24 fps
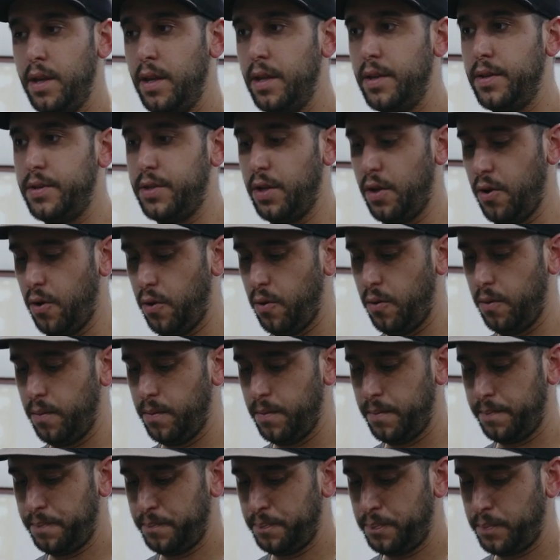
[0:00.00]
So
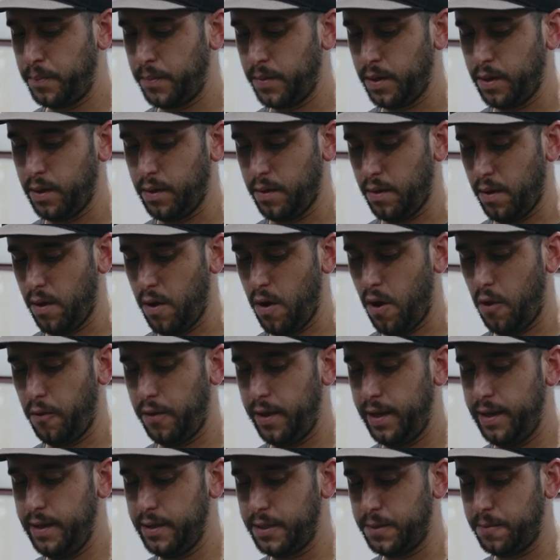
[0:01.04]
all
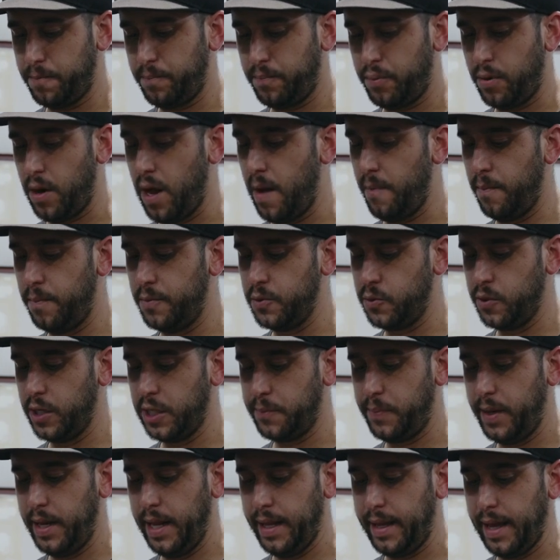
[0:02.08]
these problems with these
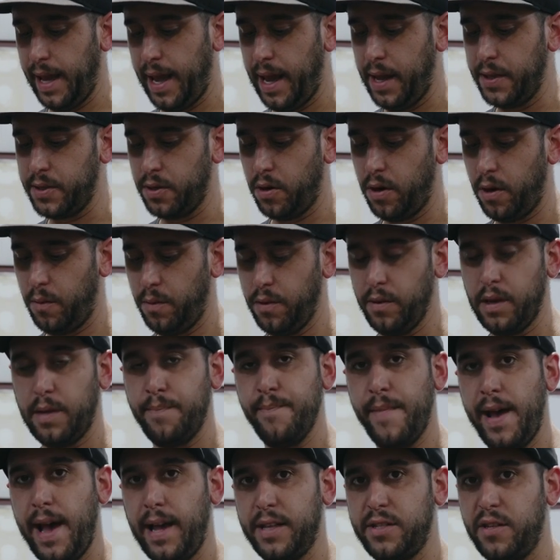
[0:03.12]
PDKs aren't really
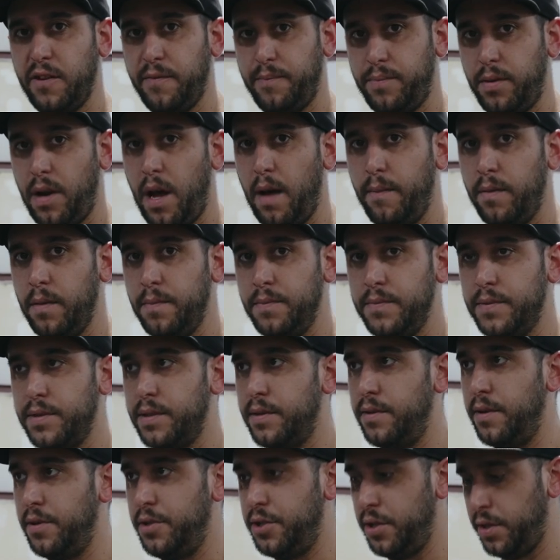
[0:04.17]
massive problems.
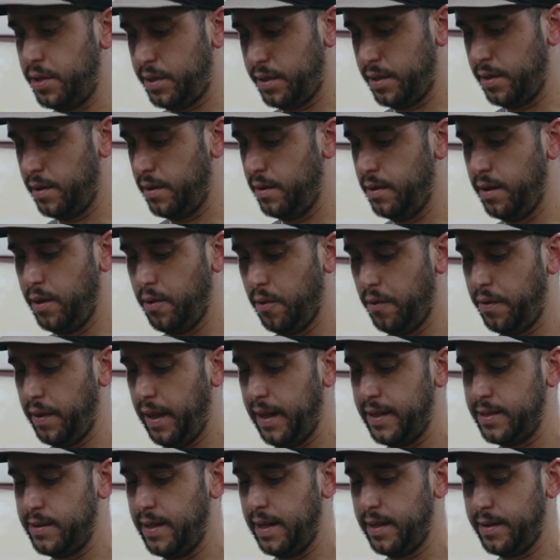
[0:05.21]
They're just little
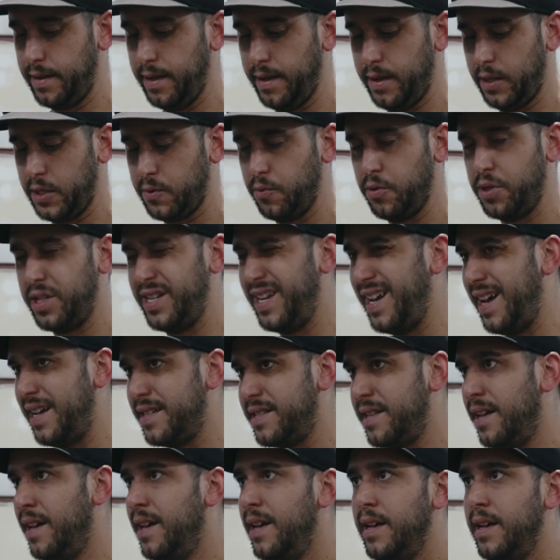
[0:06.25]
things like this, which yes,
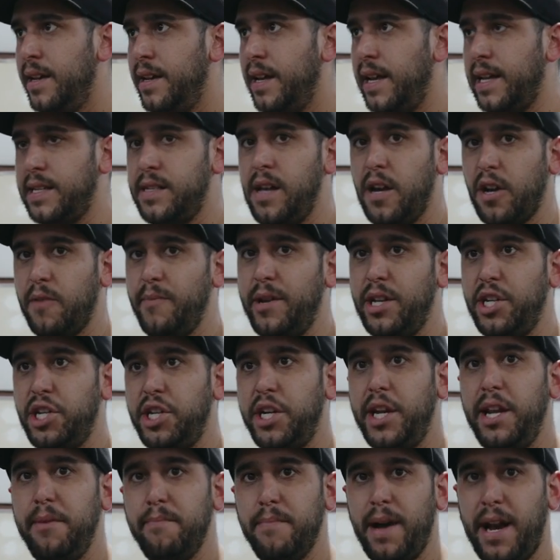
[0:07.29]
it's not gonna be
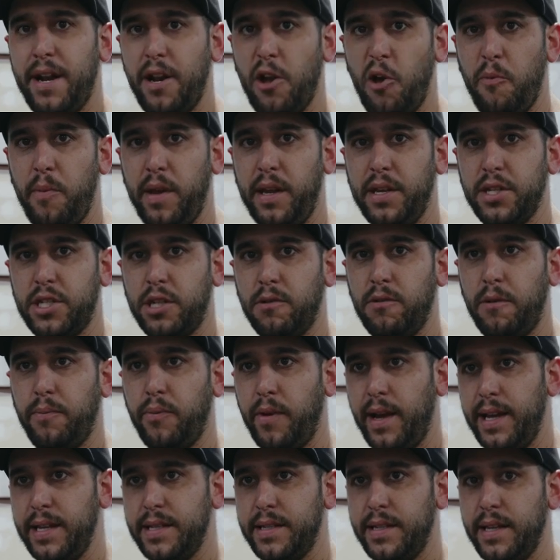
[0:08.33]
cheap by no means to
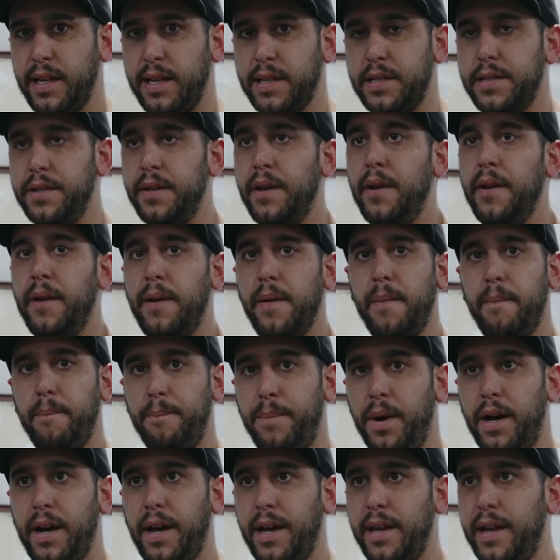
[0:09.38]
replace this,
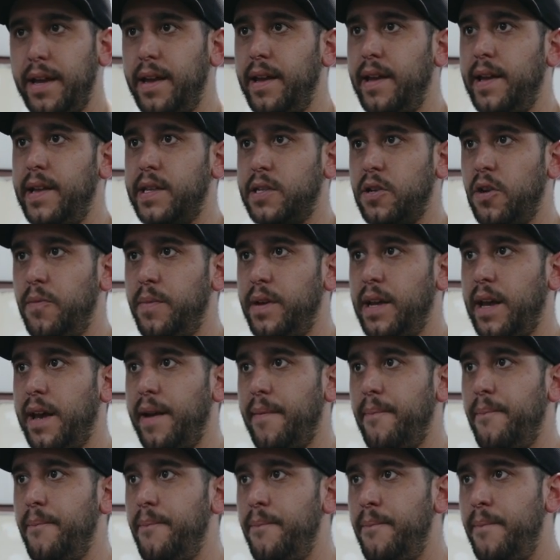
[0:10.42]
but it's going to be a
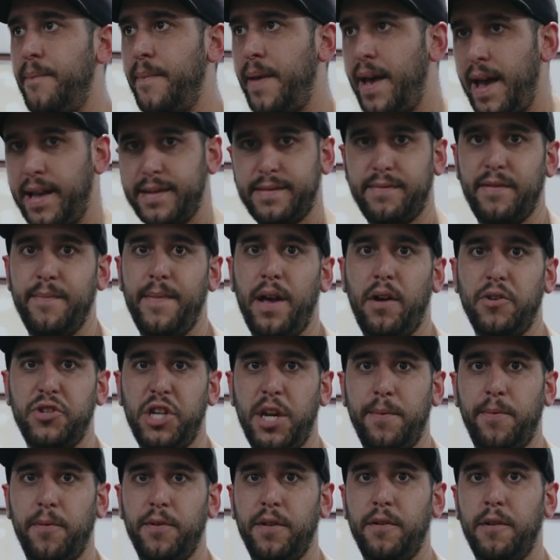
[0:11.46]
massive amount
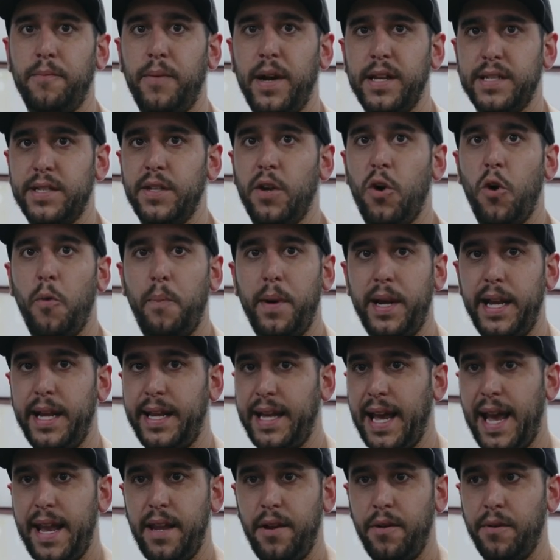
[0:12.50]
cheaper than replacing the whole
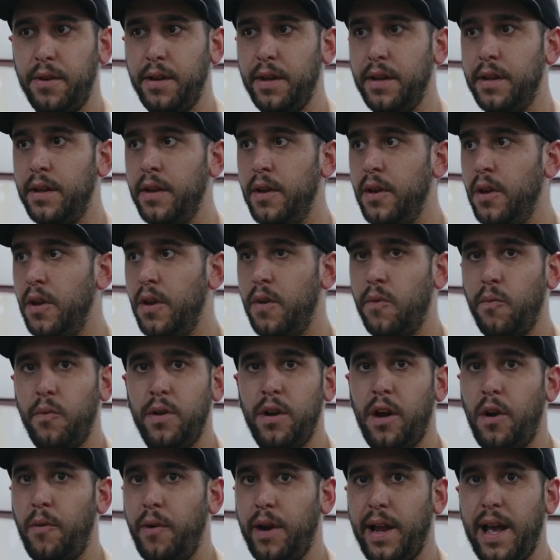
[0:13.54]
PDK unit, when
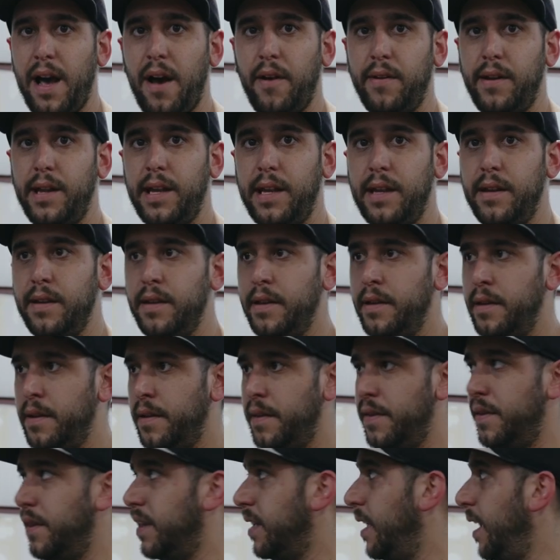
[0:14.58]
in all reality,
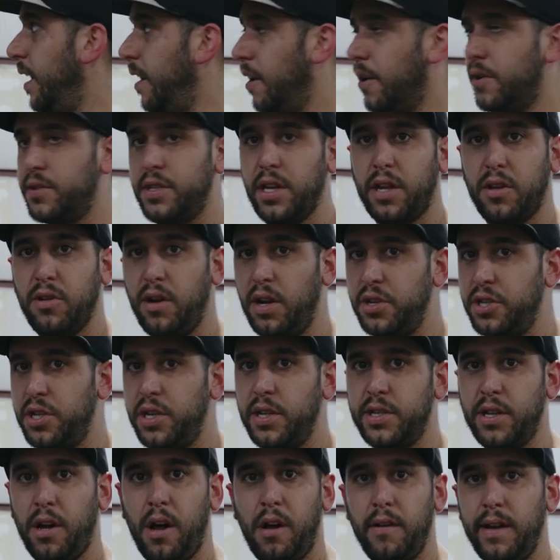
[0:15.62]
the gears, the
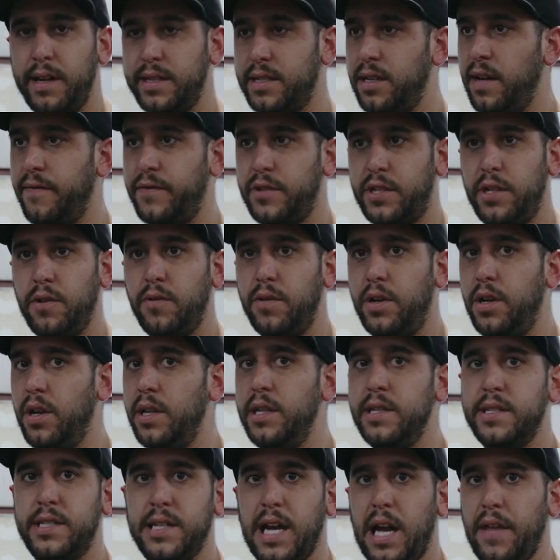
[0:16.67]
clutches, all that stuff's still good
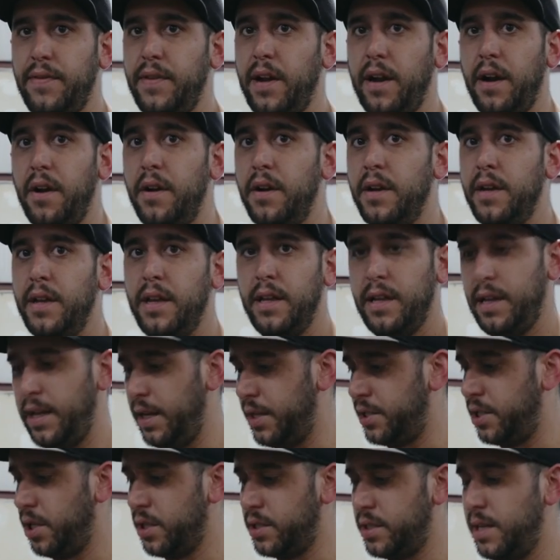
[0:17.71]
inside there.
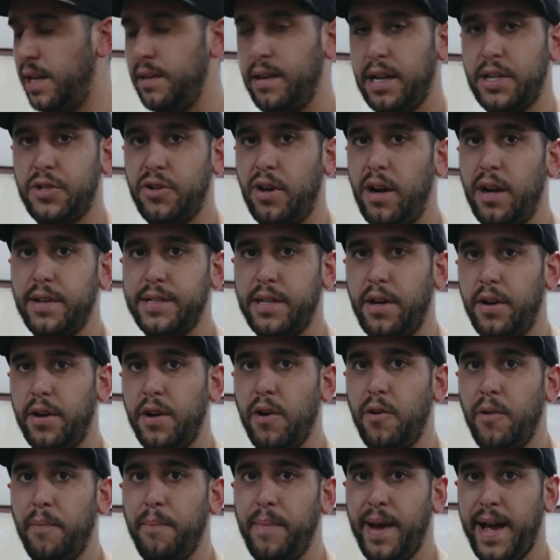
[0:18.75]
It's just the electronics that are
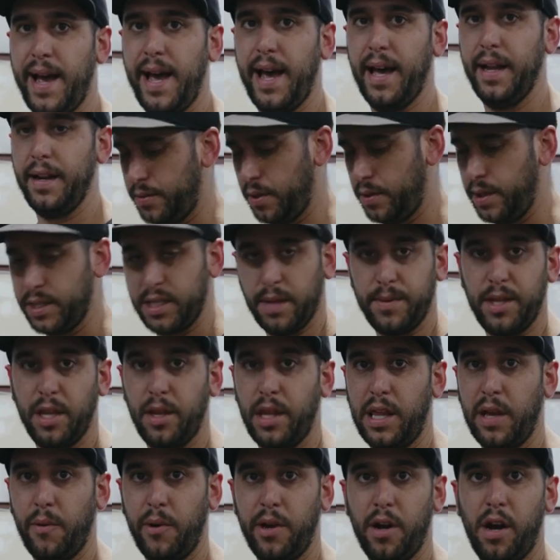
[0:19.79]
going bad. So this is
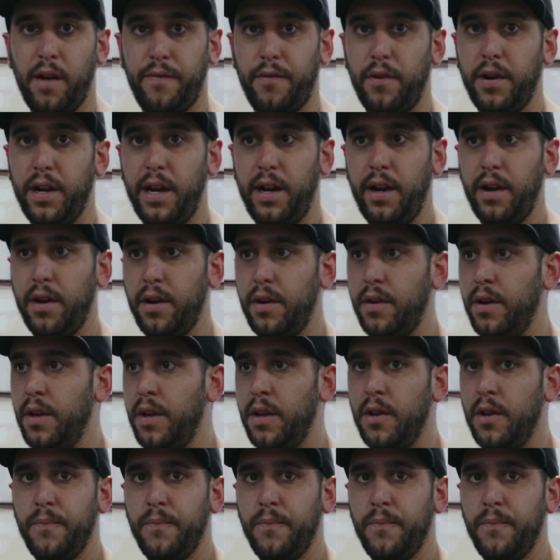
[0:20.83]
something that we offer here.